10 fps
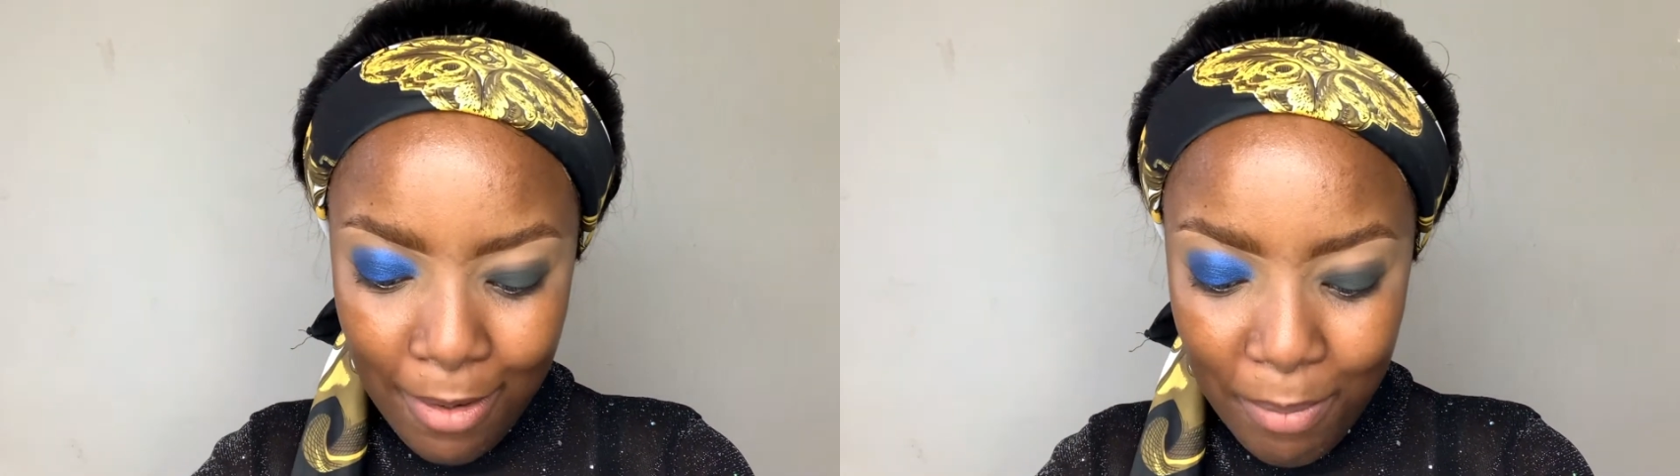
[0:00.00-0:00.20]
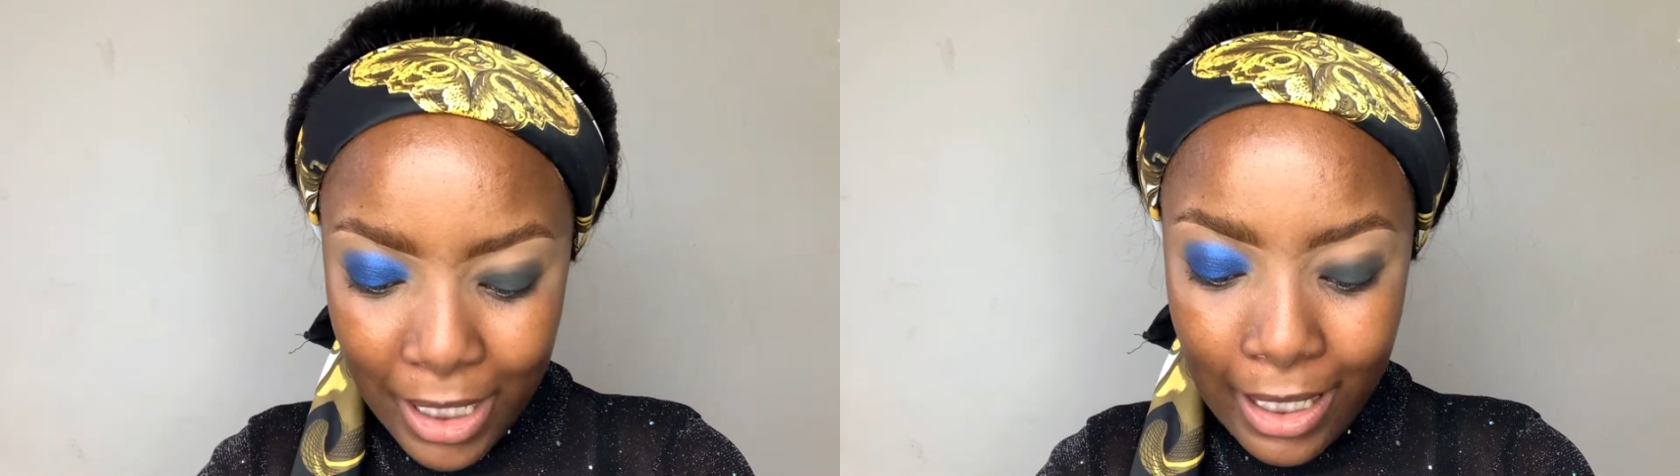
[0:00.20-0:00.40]

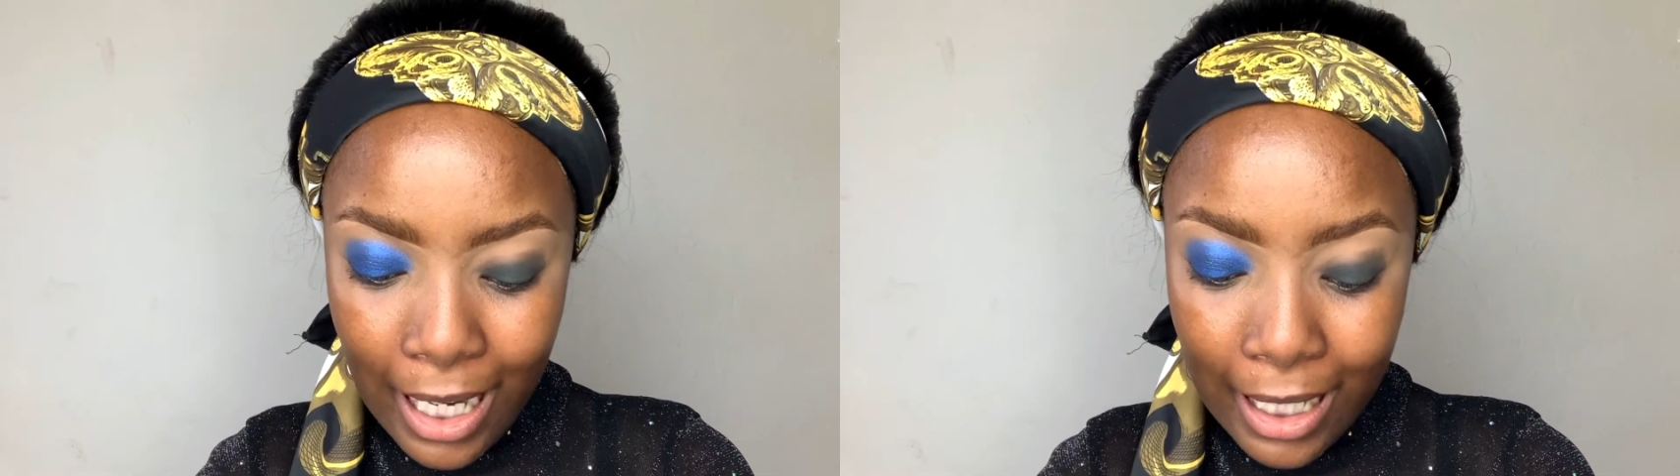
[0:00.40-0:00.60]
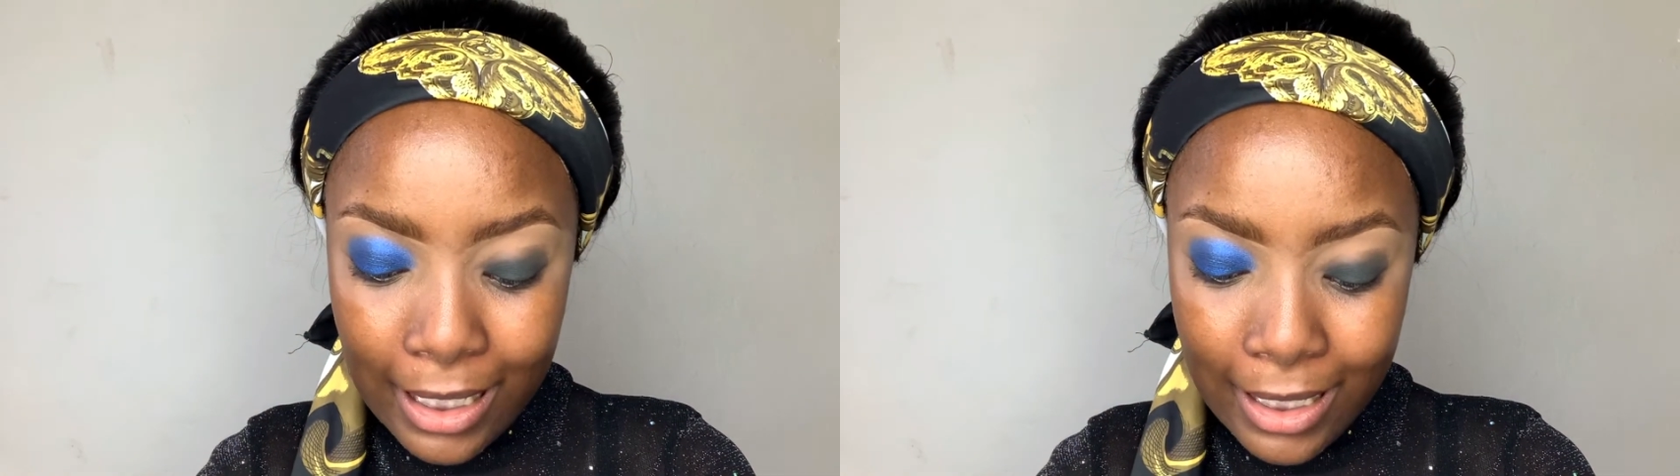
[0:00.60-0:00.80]
being an
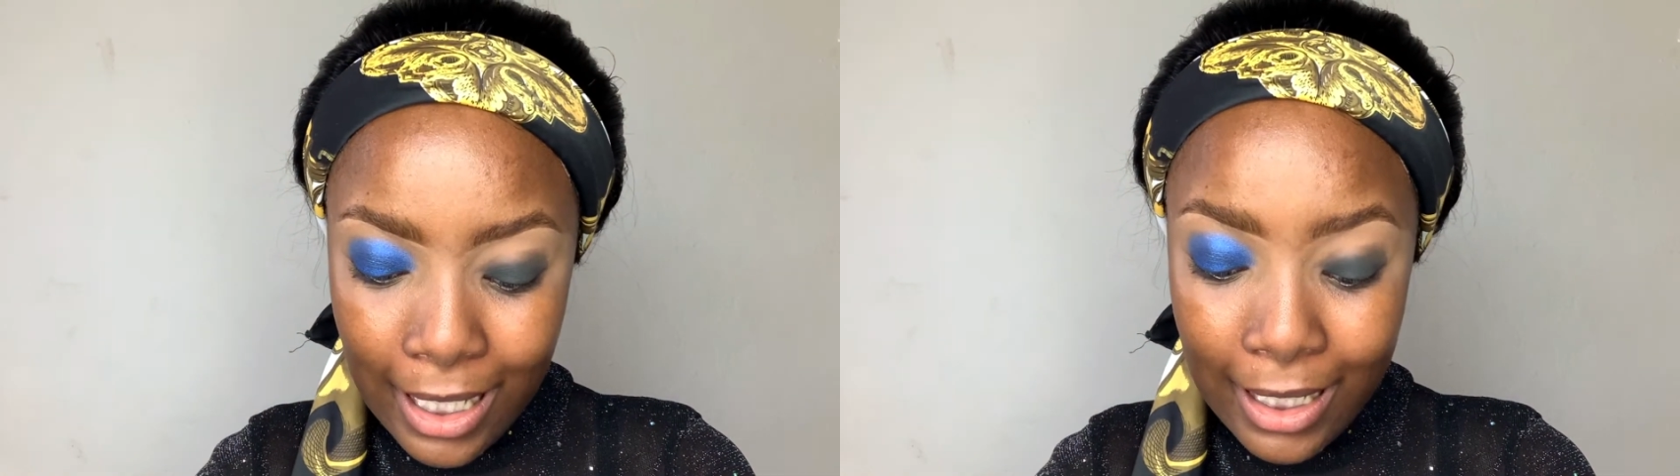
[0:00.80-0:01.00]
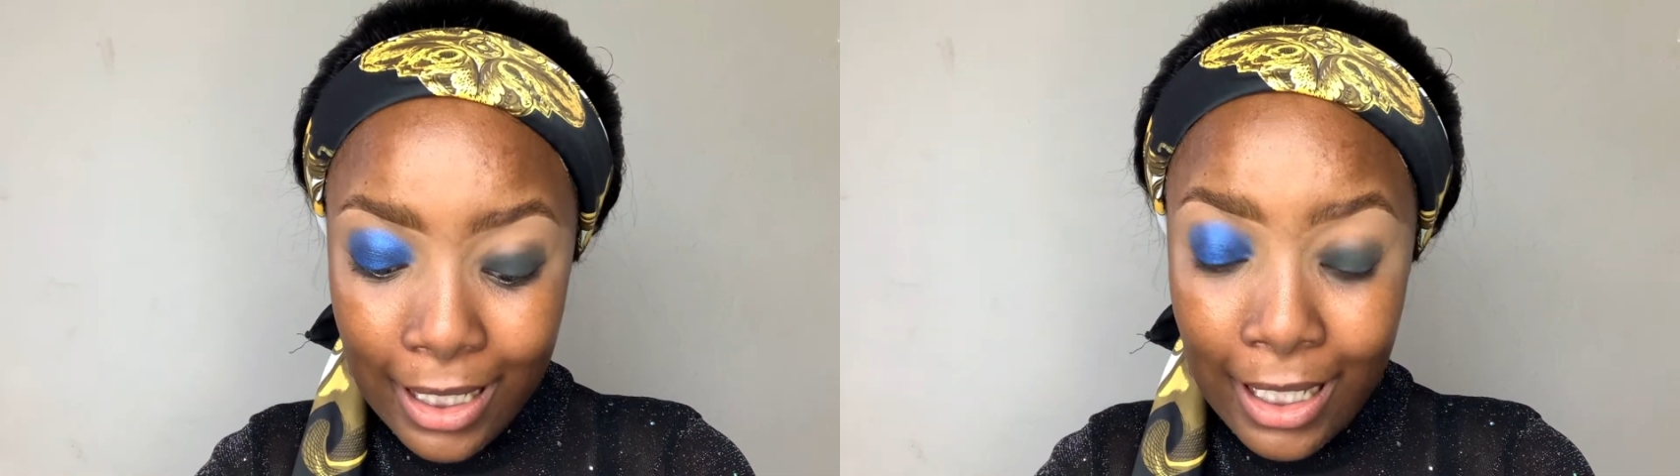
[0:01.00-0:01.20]
ugly
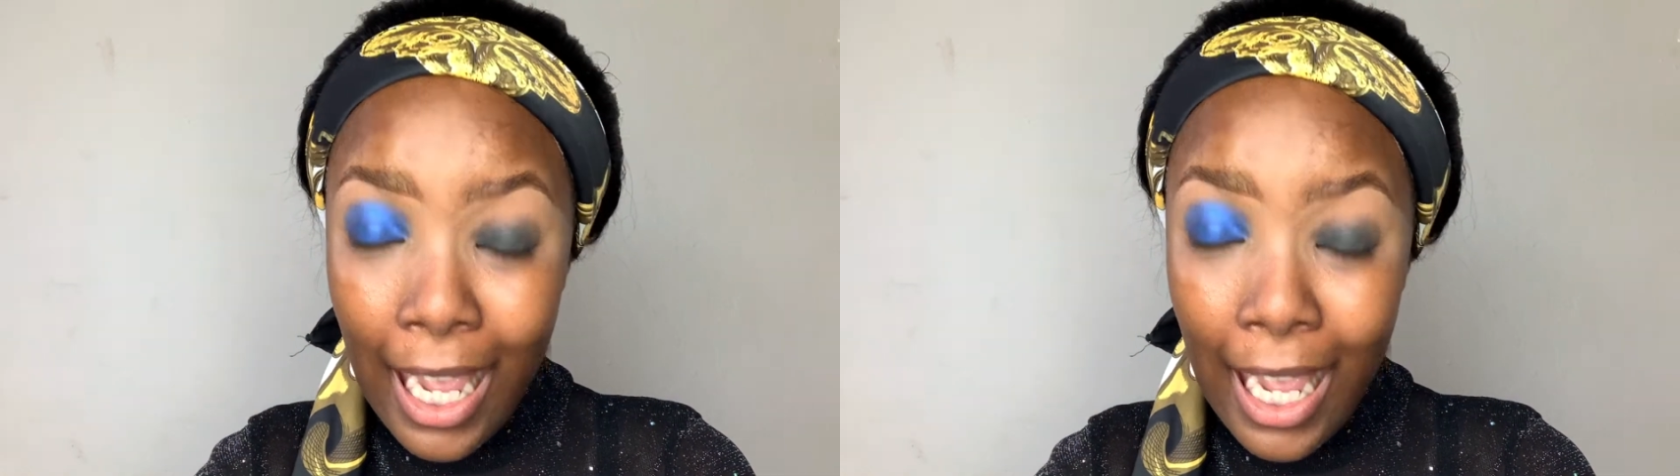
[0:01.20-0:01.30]
duckling,